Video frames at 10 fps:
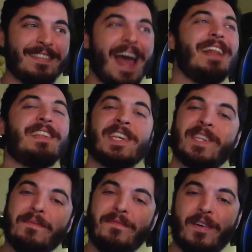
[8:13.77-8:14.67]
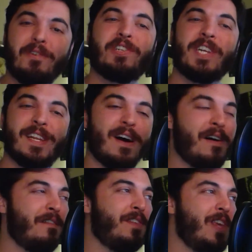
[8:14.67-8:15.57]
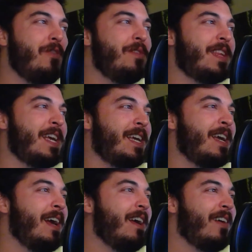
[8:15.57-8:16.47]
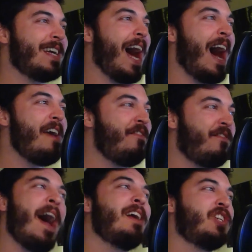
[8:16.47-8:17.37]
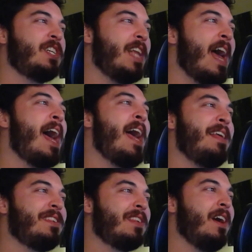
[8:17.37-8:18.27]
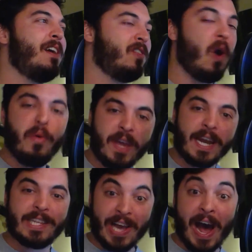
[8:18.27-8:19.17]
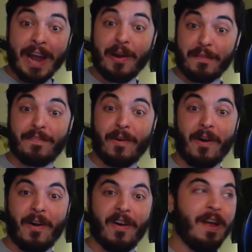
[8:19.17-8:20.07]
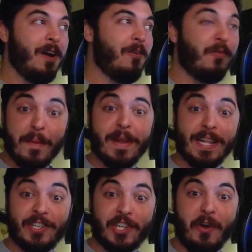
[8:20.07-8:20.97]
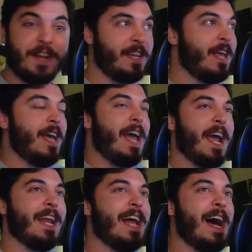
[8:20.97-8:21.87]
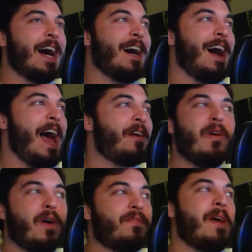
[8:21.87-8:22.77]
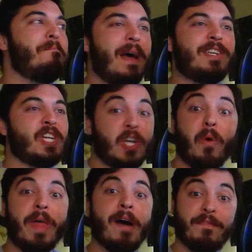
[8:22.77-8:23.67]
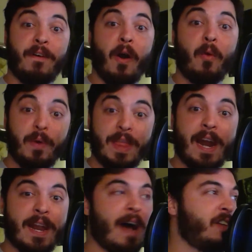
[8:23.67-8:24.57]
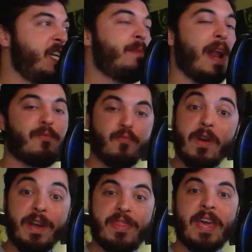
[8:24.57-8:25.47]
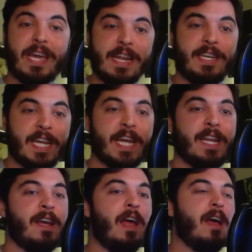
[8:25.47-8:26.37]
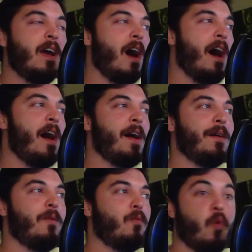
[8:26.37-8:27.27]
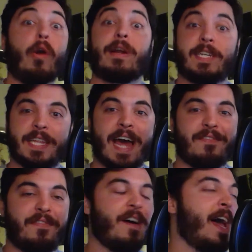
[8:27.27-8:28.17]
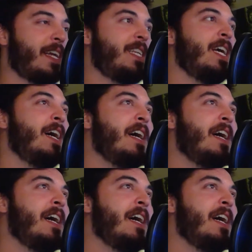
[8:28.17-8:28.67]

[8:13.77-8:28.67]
That is a subversion of using, like, high fashion as clothing and attire for women in shonen. And I don't know if they meant to go that far with that analogy, but I really think it did work to that effect.